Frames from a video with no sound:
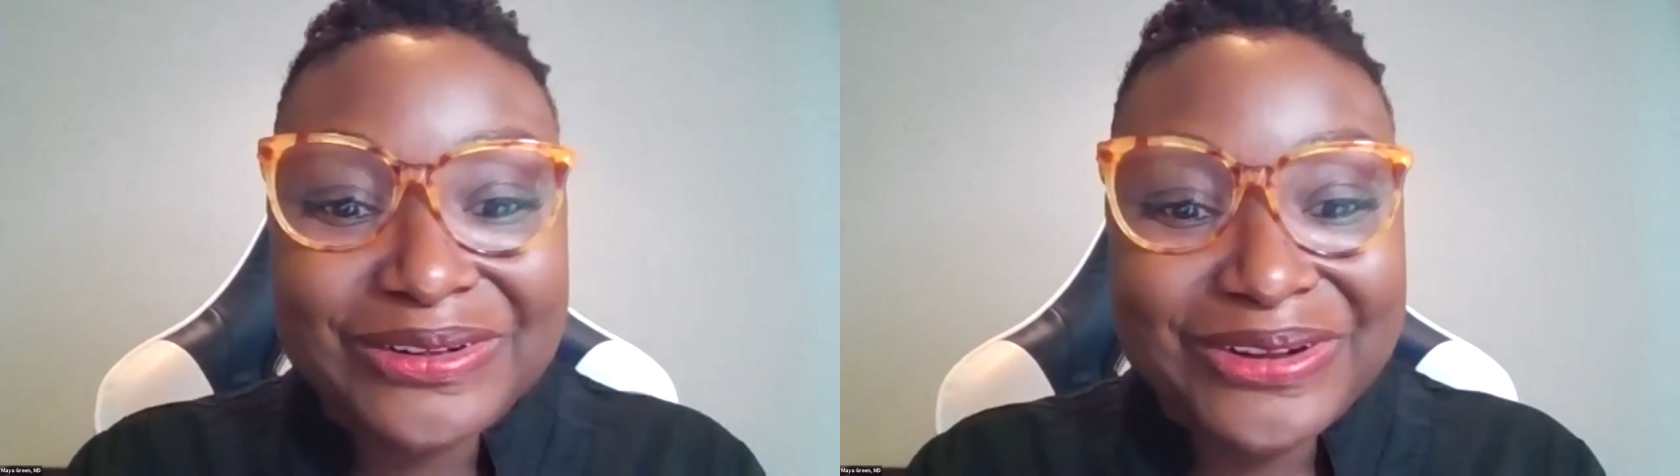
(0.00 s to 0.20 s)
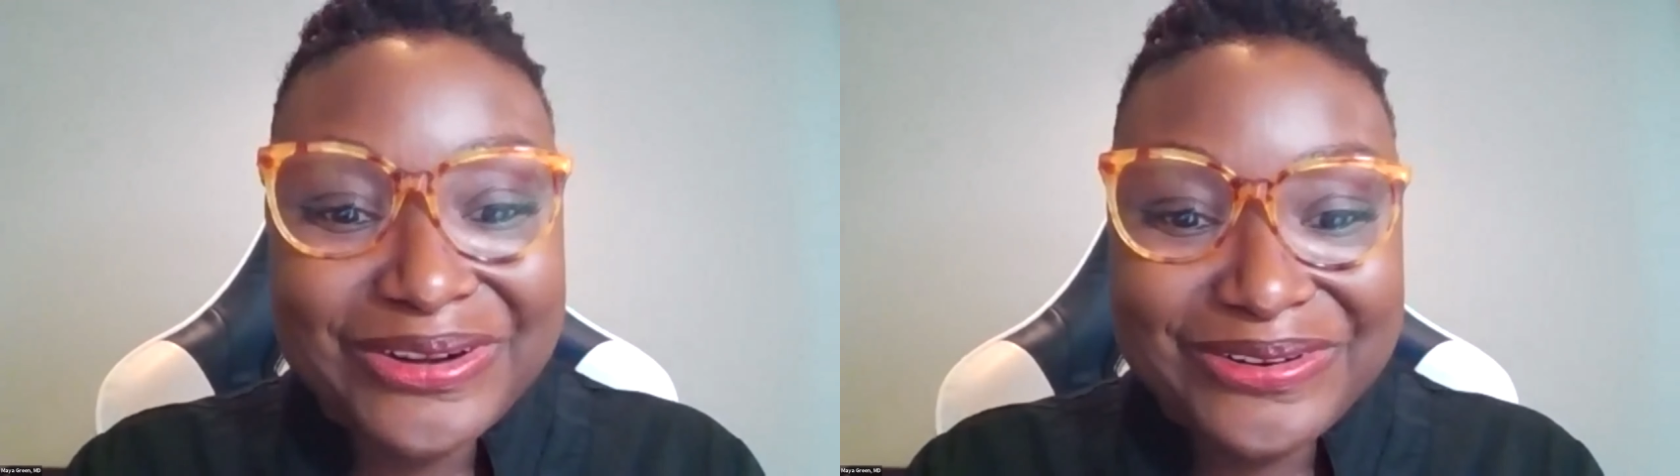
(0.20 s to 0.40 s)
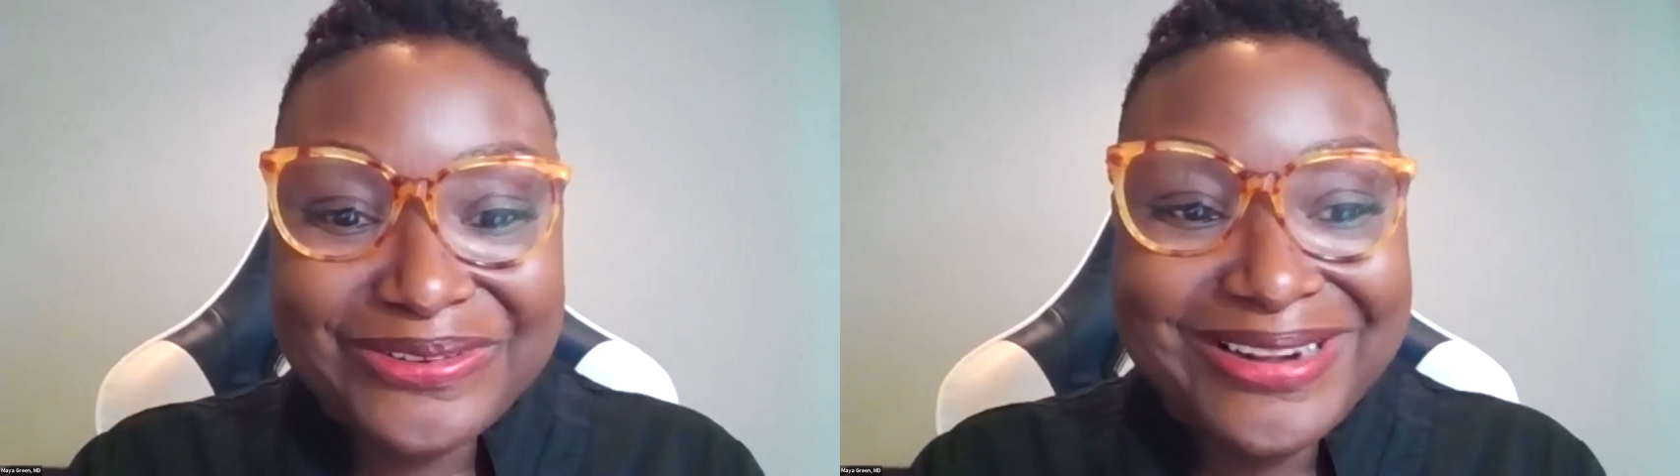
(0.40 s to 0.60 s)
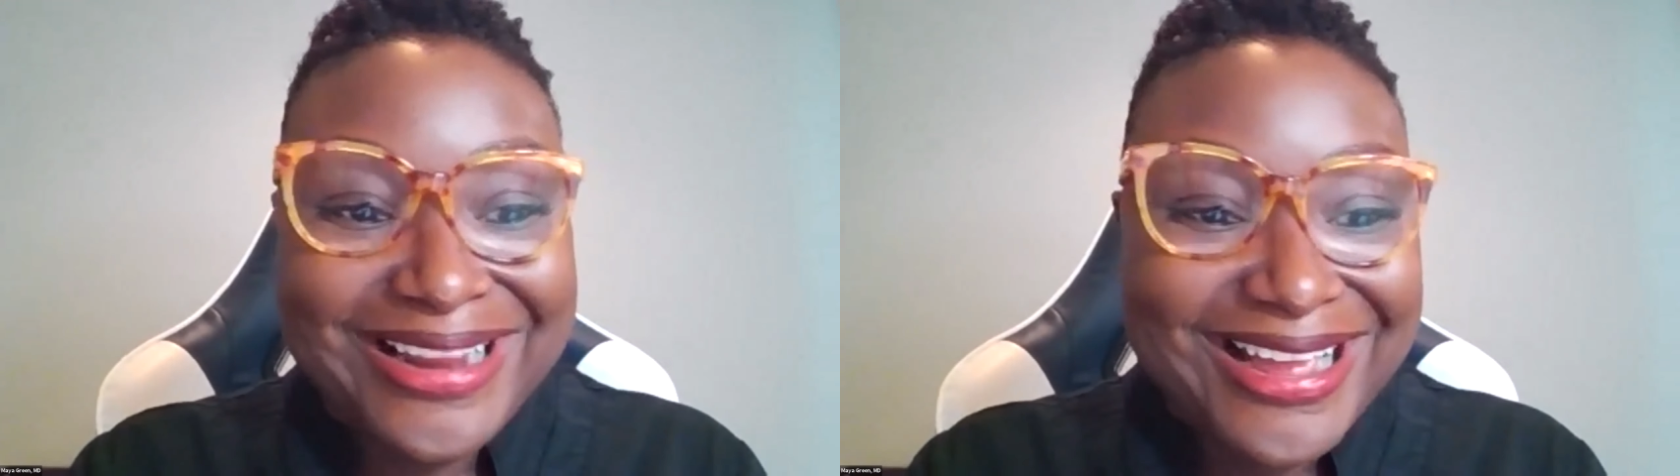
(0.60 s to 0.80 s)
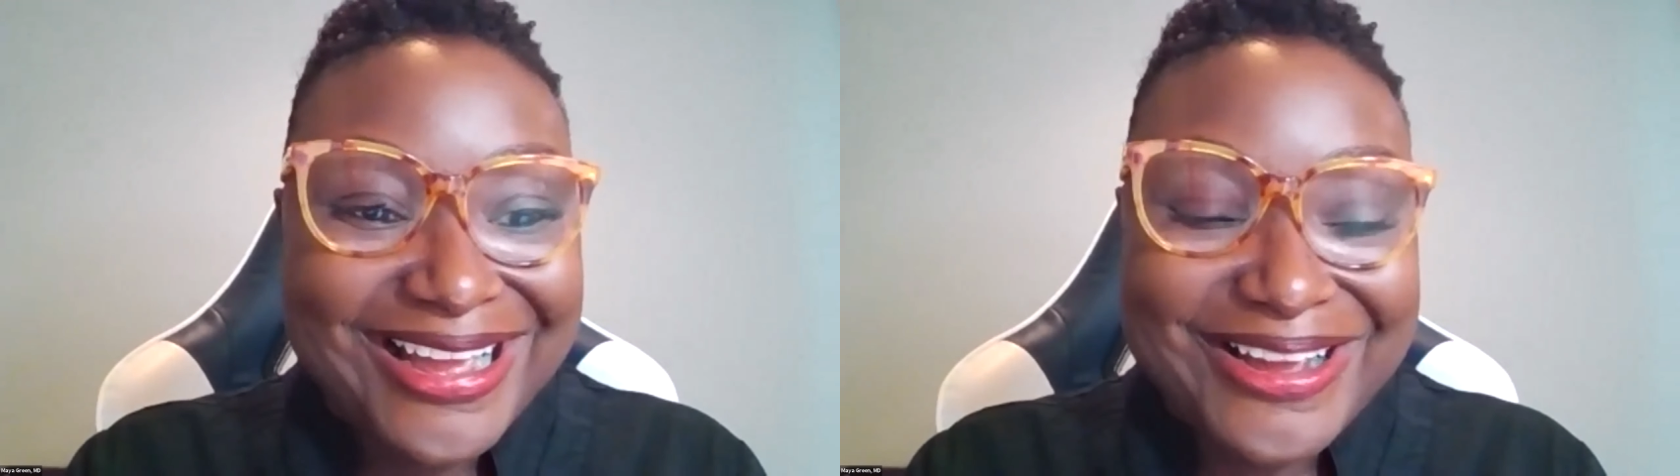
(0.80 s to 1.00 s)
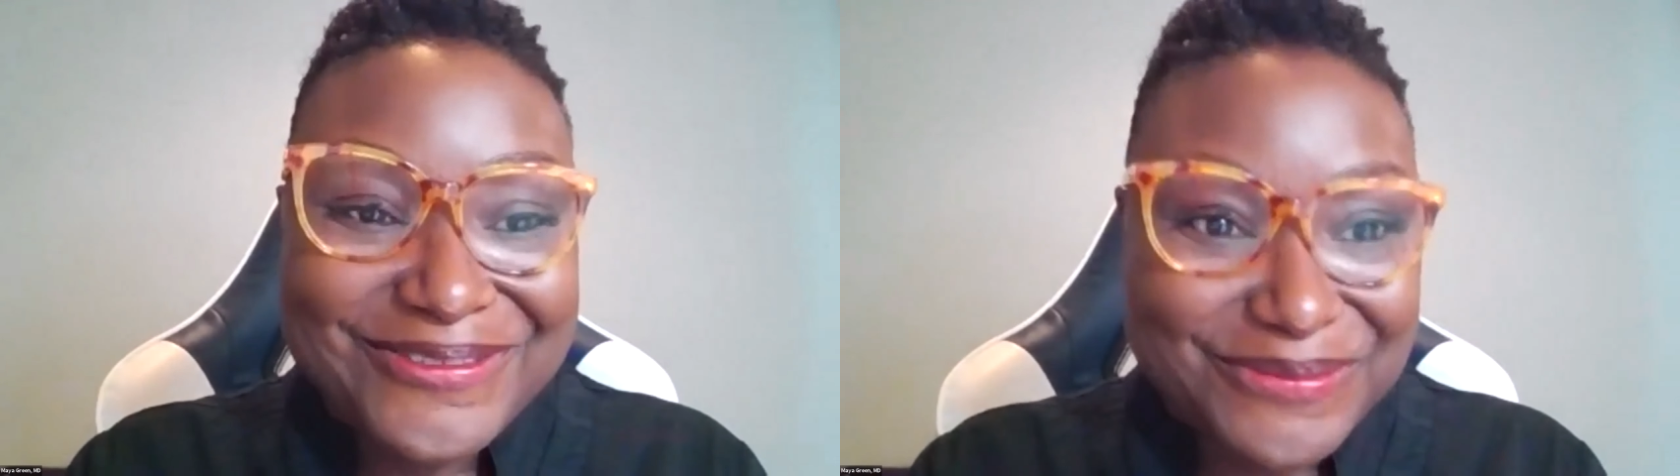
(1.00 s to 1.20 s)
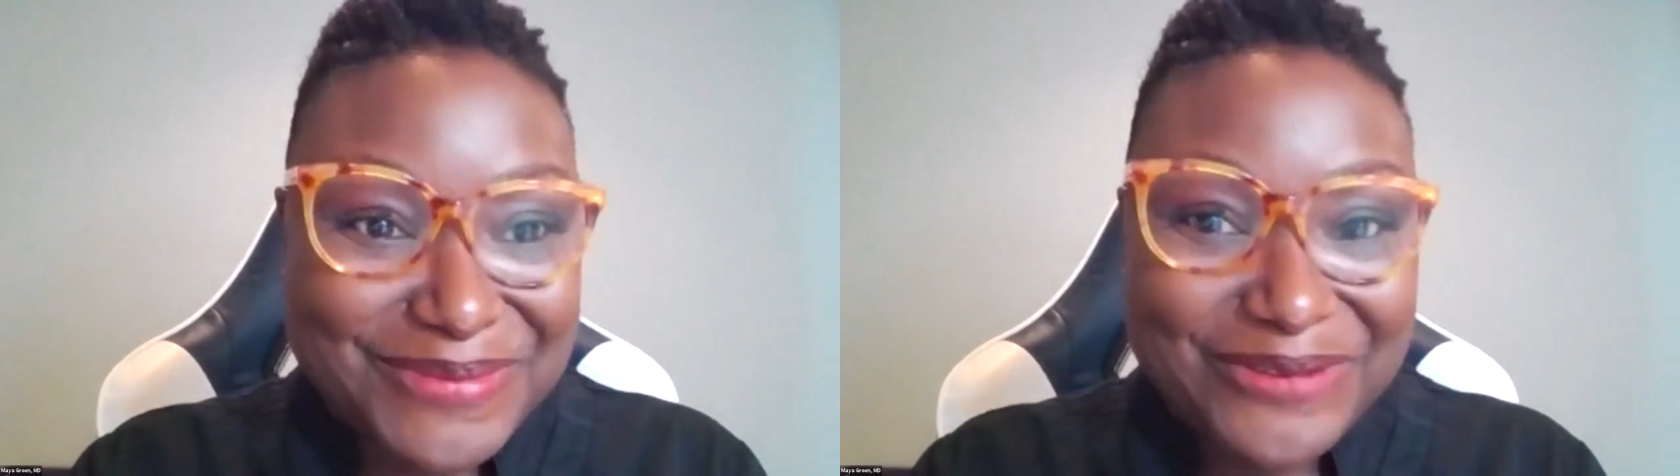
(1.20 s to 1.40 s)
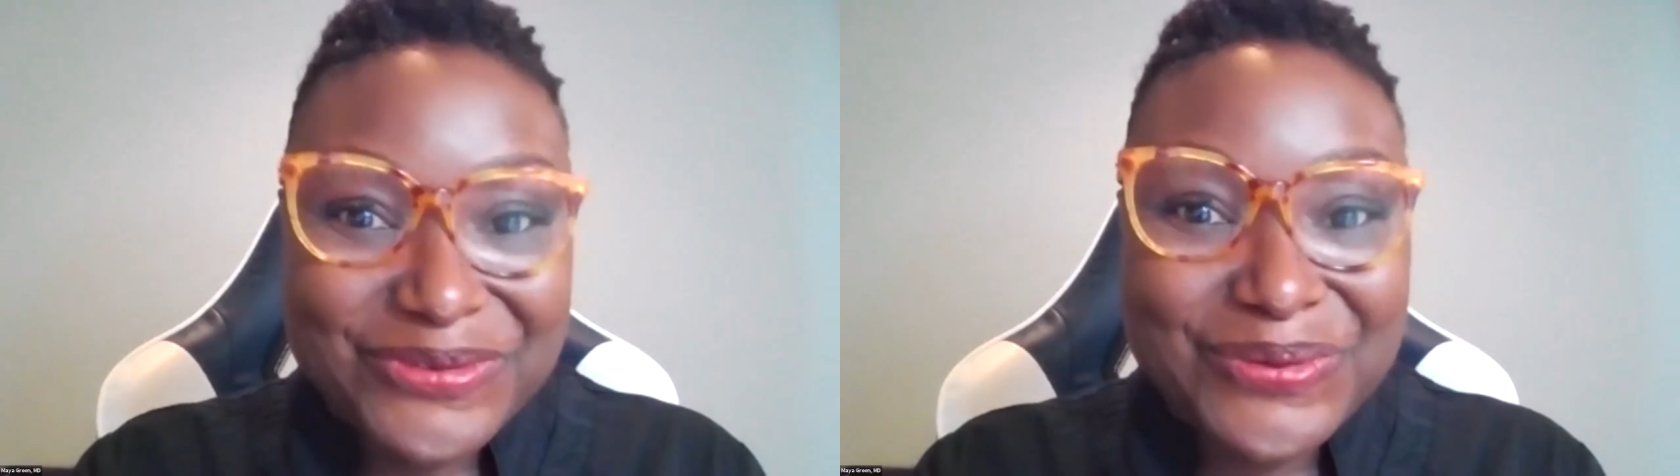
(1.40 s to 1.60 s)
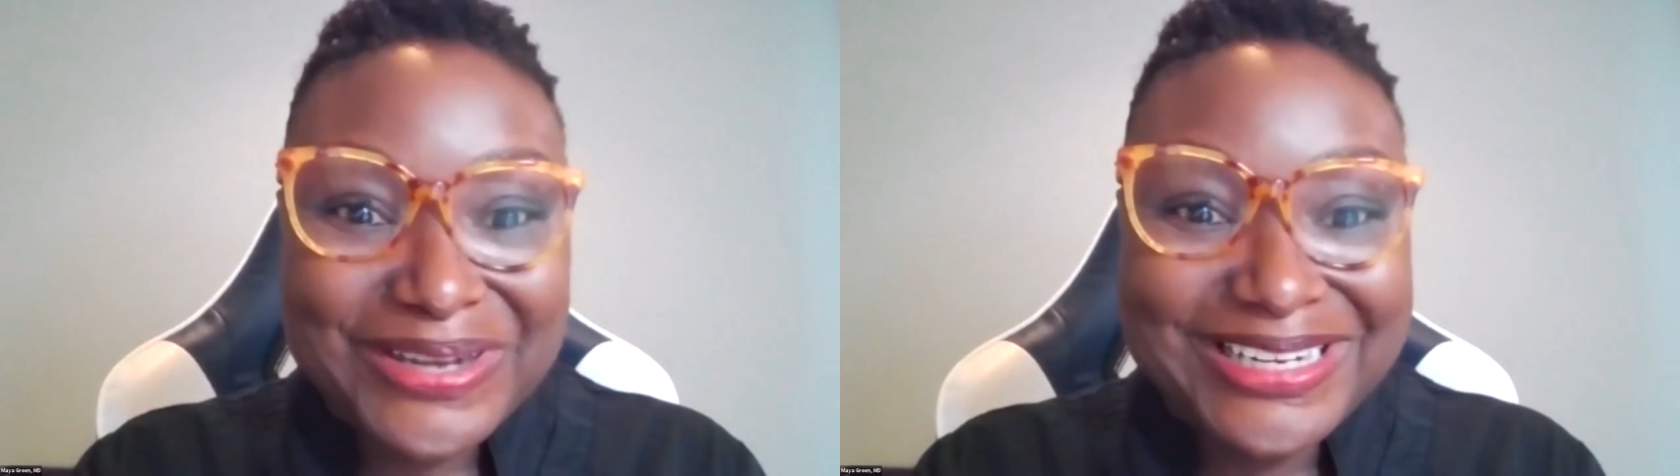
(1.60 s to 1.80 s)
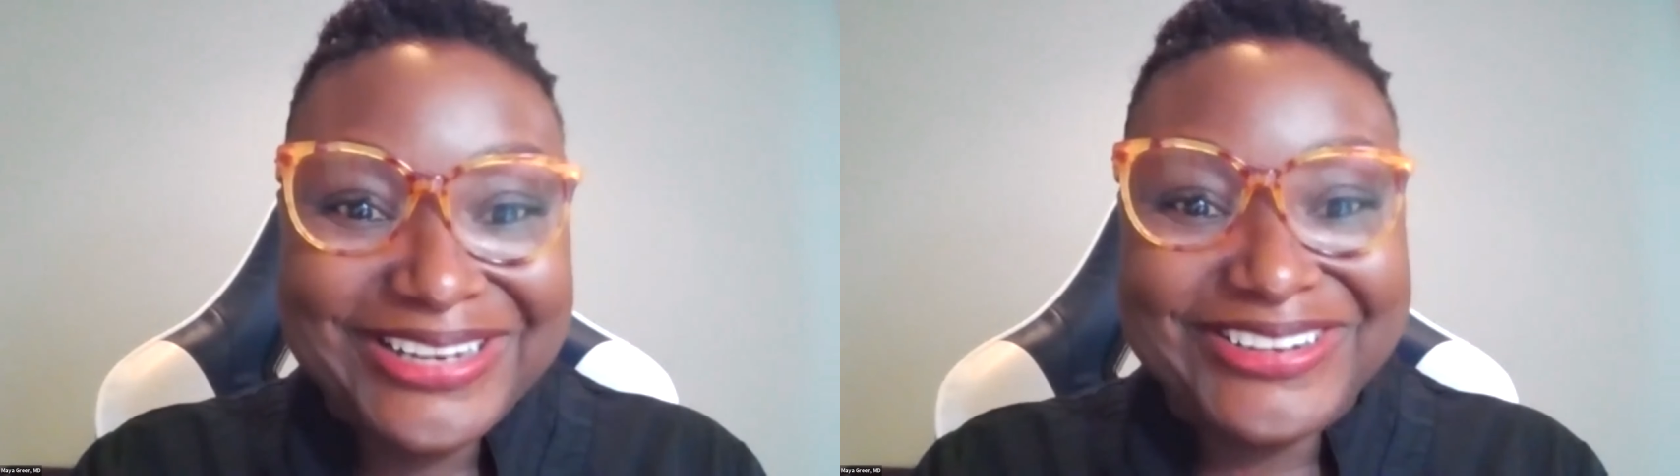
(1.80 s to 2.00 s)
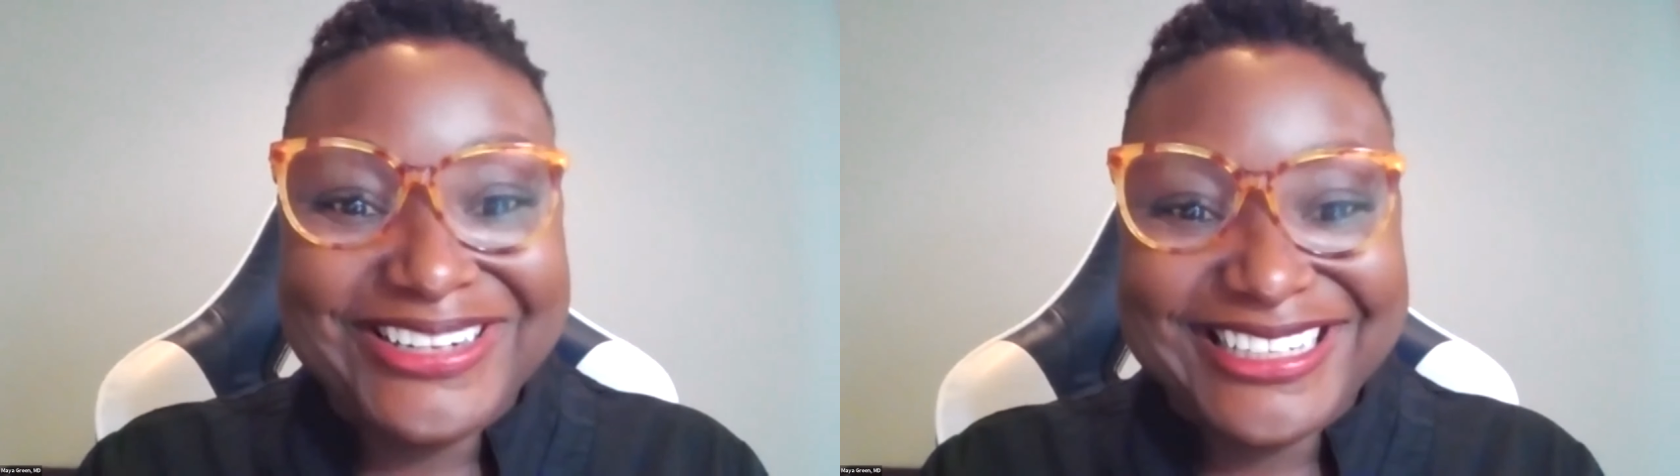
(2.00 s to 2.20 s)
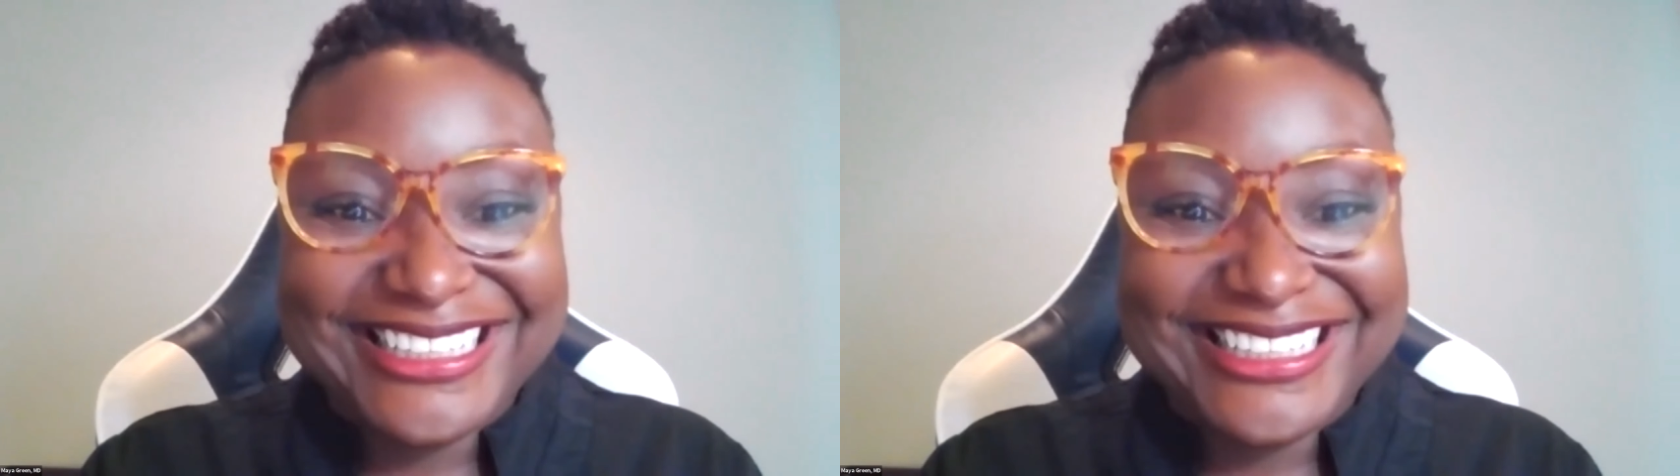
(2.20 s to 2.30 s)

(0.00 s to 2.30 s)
learn from everyone here.